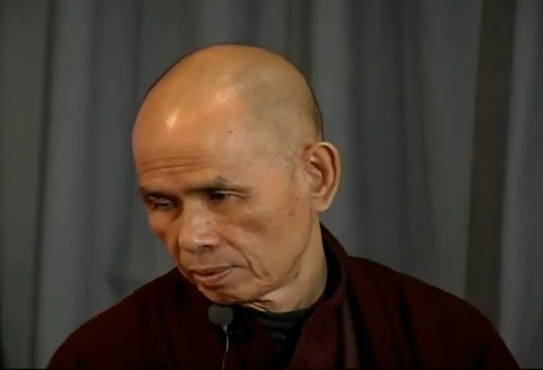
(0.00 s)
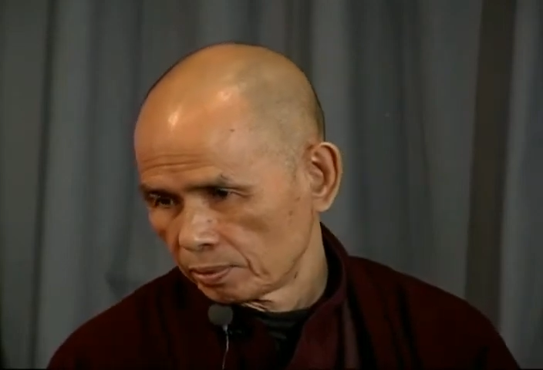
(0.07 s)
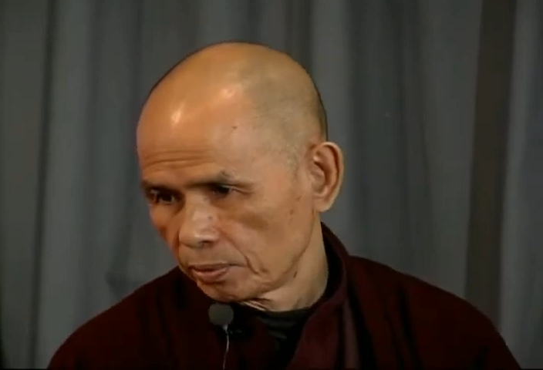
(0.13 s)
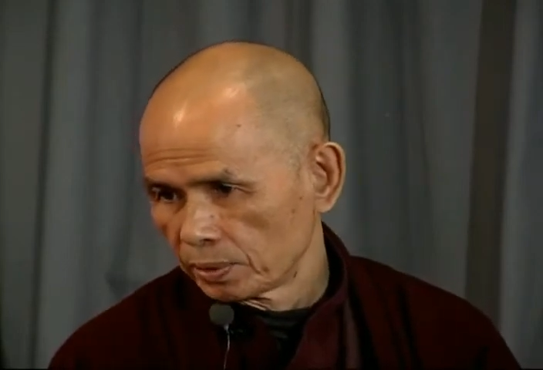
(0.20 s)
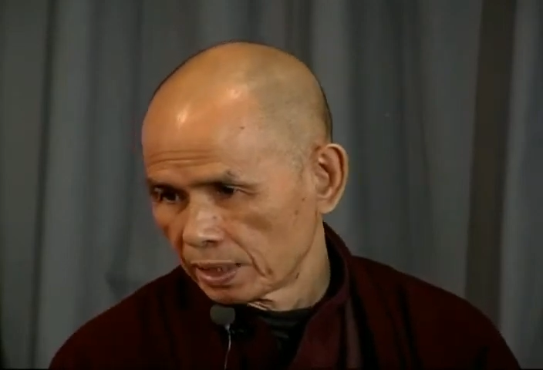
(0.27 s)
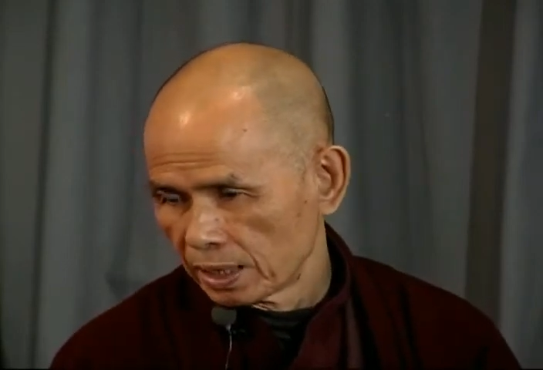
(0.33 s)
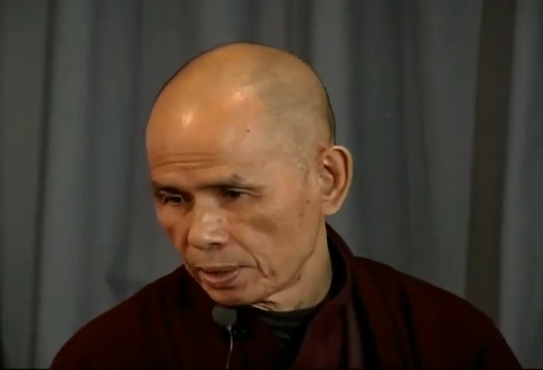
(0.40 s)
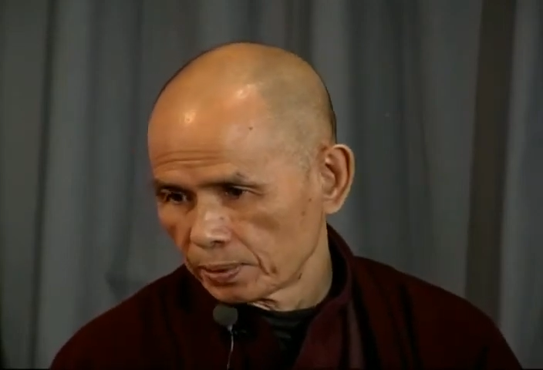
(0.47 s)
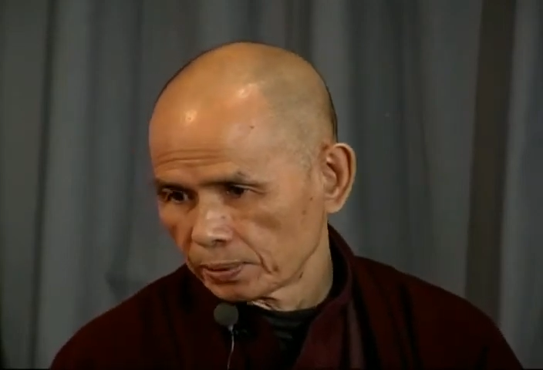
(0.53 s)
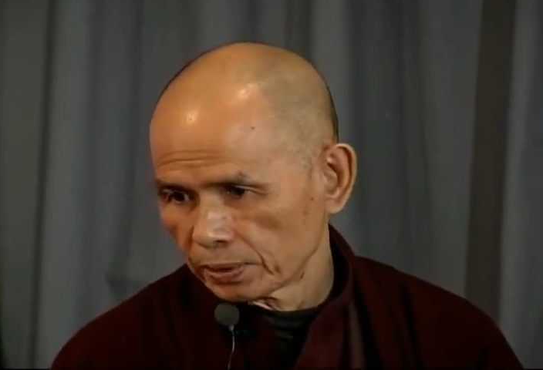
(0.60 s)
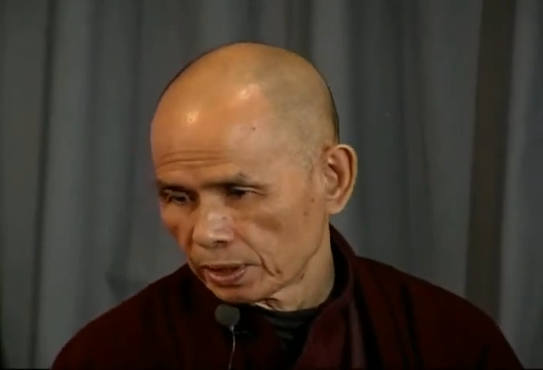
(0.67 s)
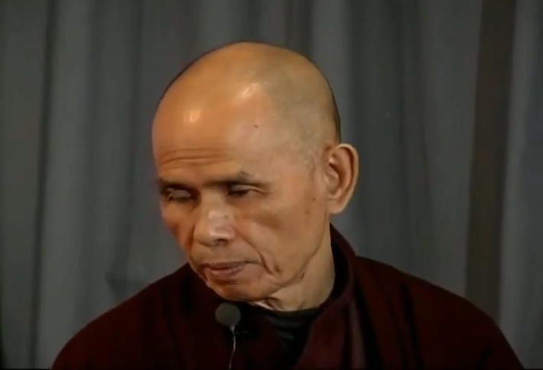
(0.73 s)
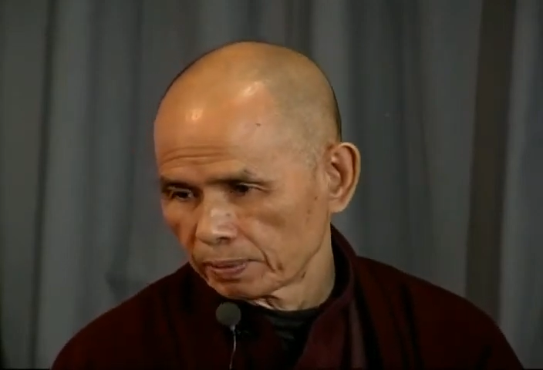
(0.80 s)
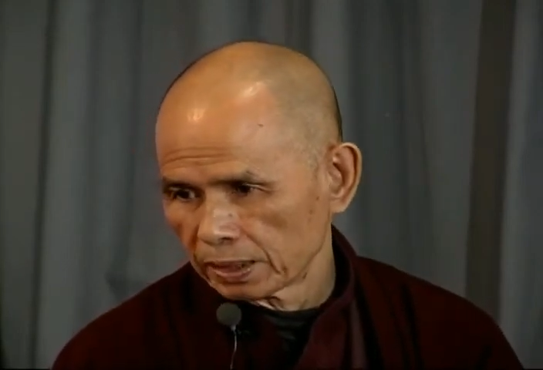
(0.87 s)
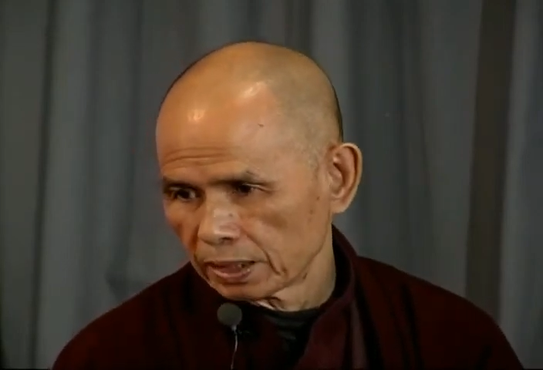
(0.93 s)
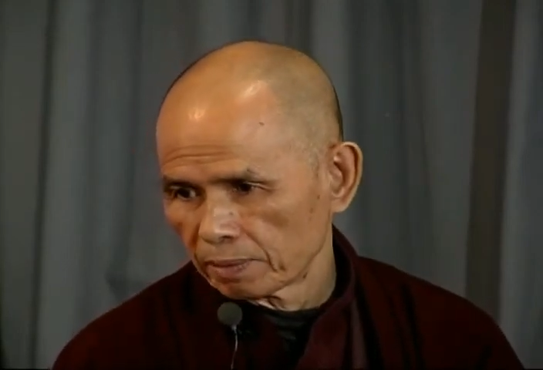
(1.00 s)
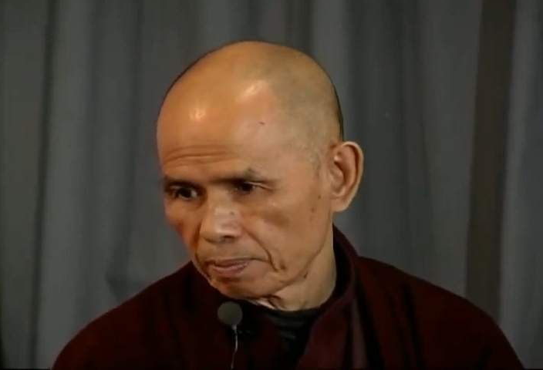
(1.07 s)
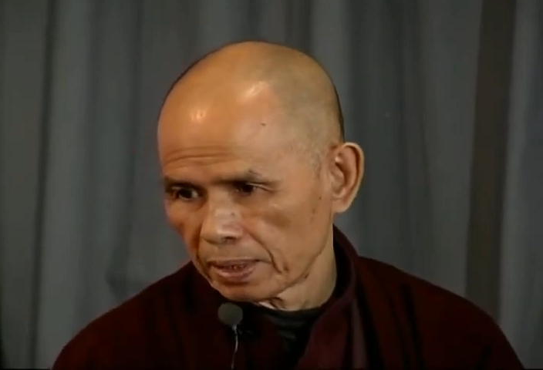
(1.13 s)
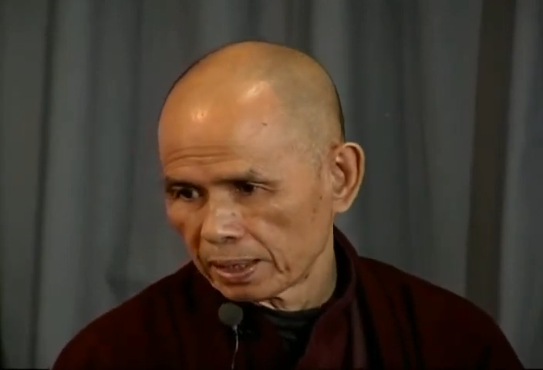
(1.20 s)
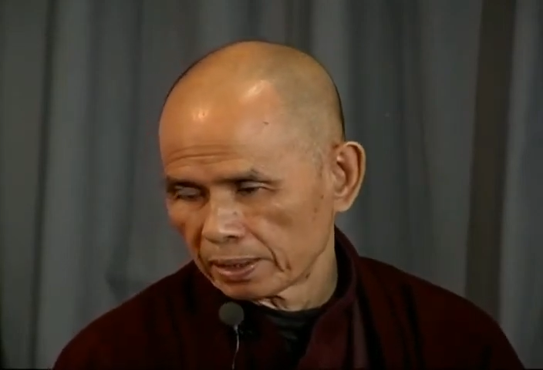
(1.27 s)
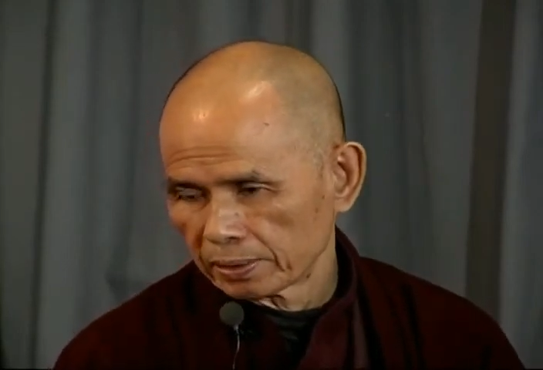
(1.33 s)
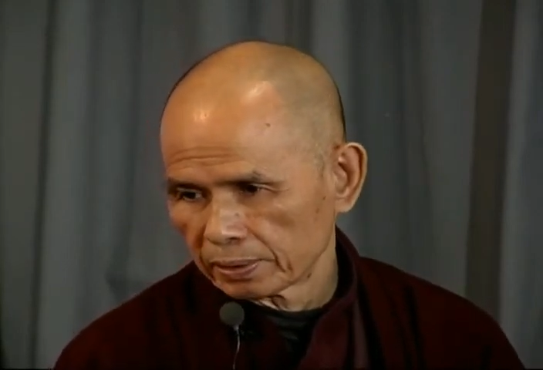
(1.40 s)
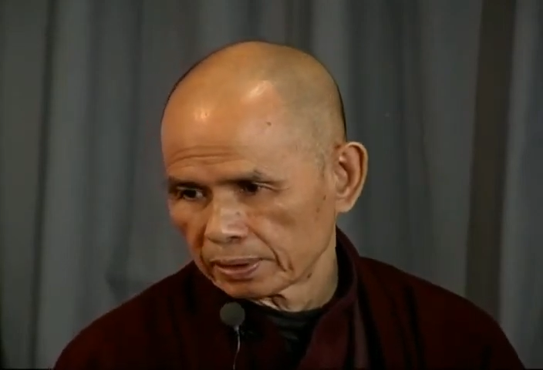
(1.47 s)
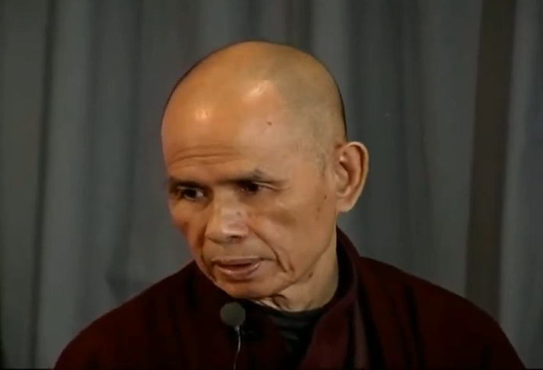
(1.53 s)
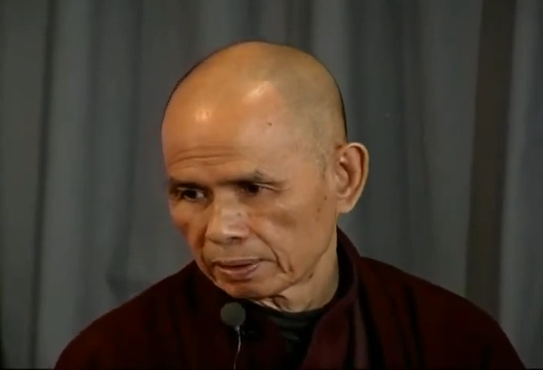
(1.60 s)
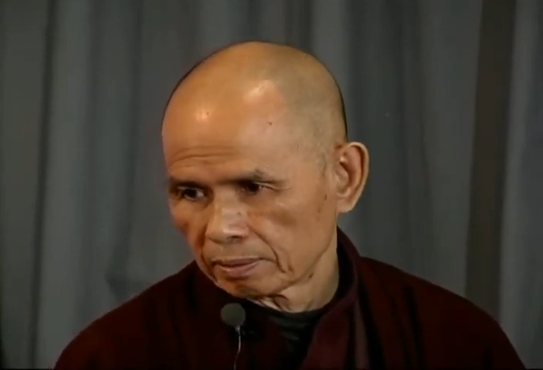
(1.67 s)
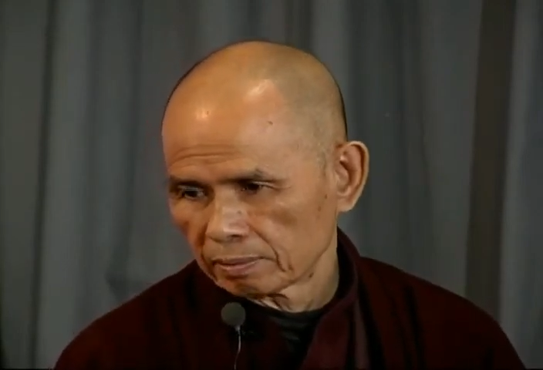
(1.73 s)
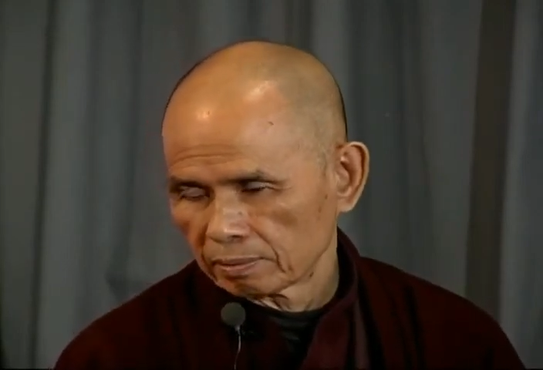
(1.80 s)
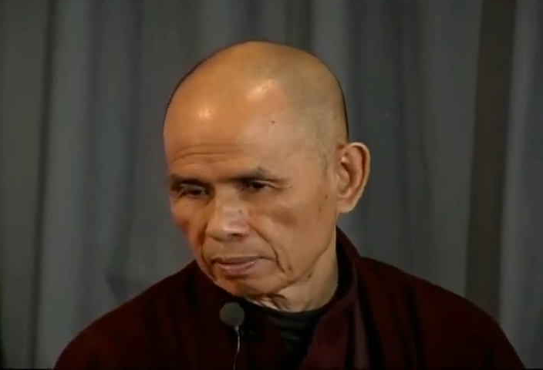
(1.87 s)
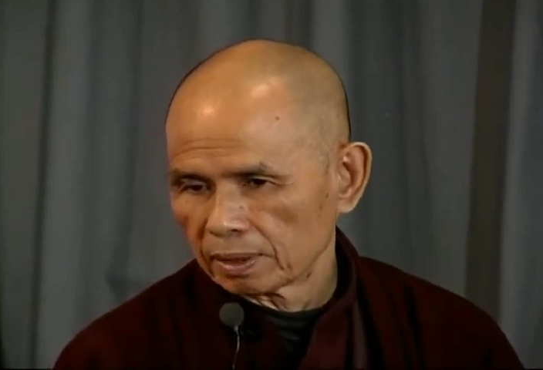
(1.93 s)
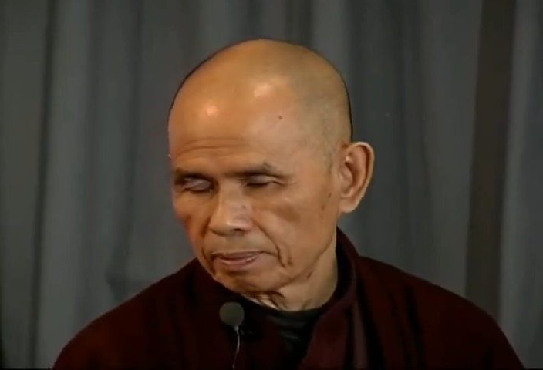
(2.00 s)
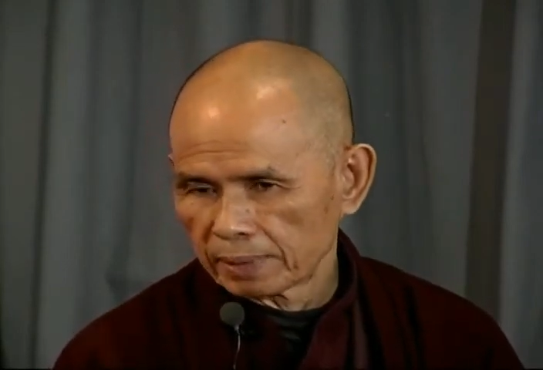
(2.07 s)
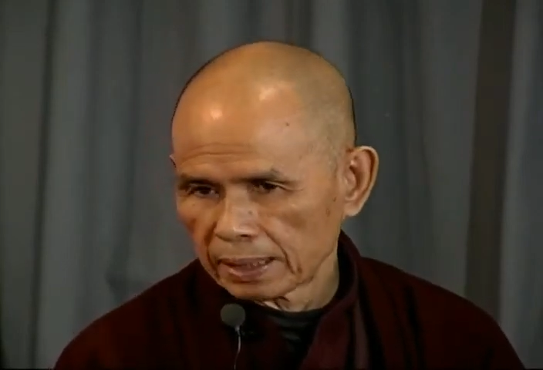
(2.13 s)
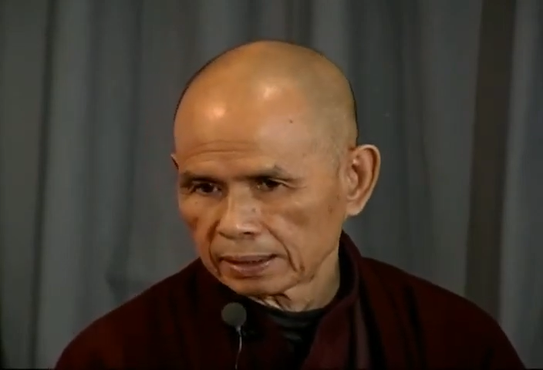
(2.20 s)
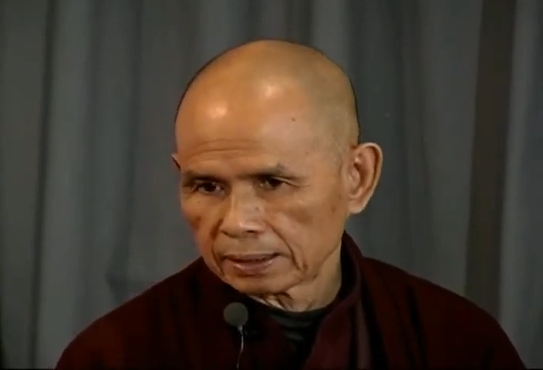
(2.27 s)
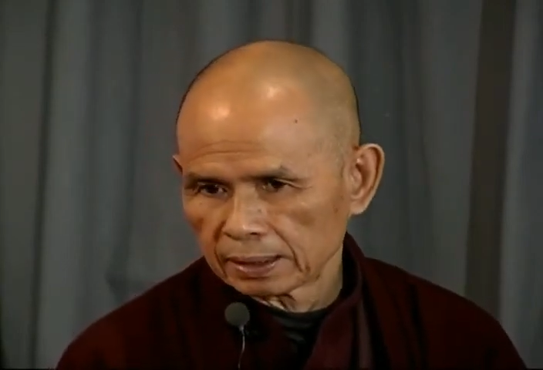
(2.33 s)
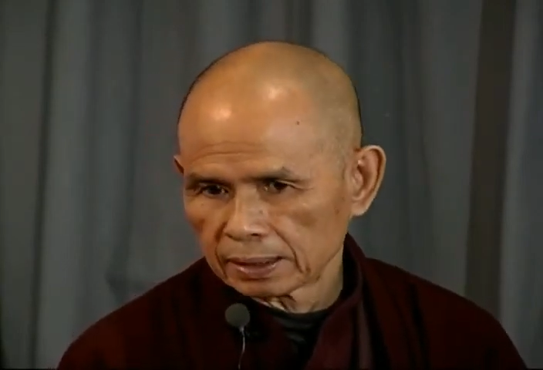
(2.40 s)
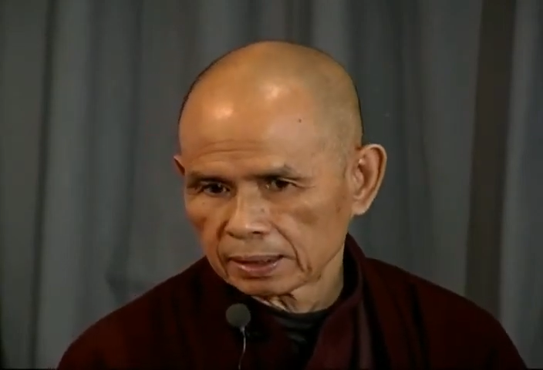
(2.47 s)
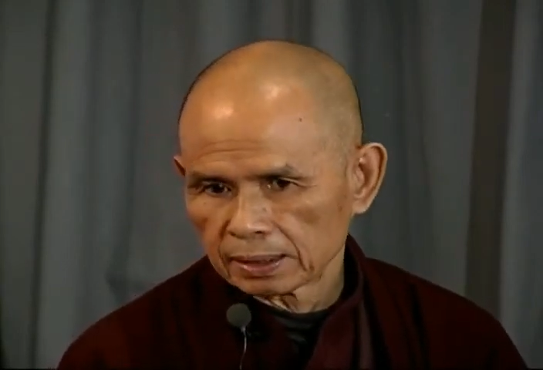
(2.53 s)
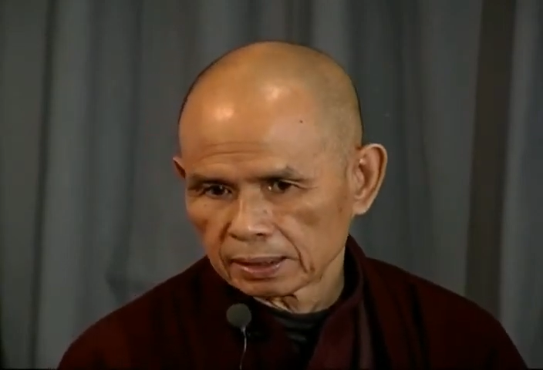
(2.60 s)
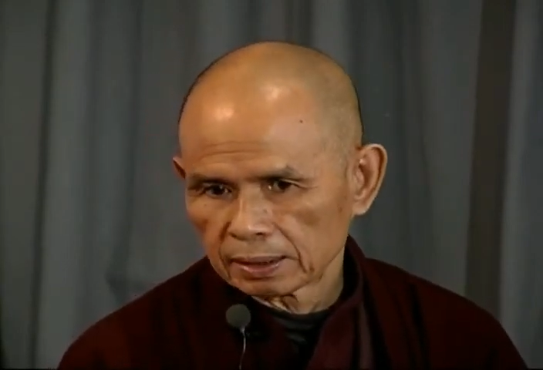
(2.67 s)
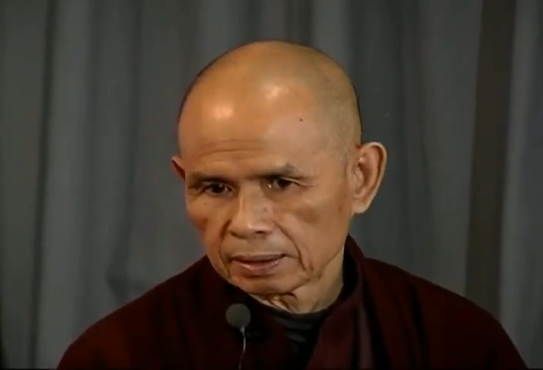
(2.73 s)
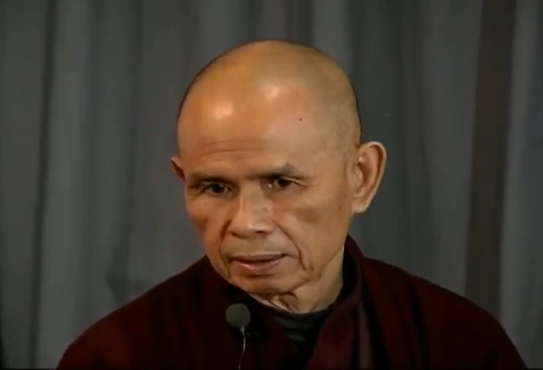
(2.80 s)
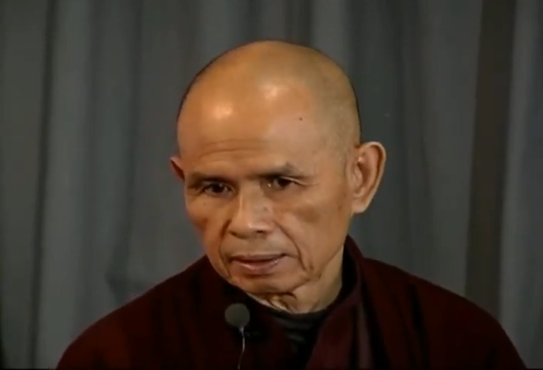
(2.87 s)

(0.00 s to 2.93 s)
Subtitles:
who know something about the practice